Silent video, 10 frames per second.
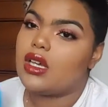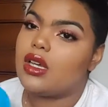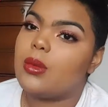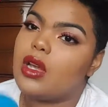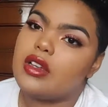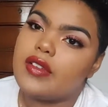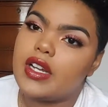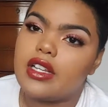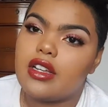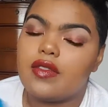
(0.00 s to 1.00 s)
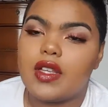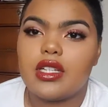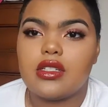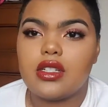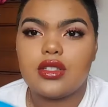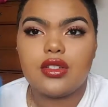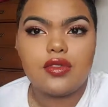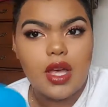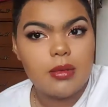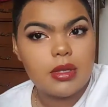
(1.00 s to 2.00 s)
And while you're fanning your face, just do
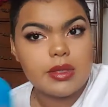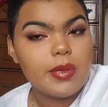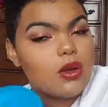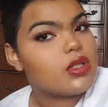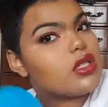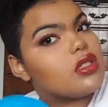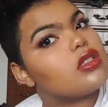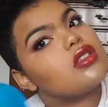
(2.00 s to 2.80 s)
fabulous poses.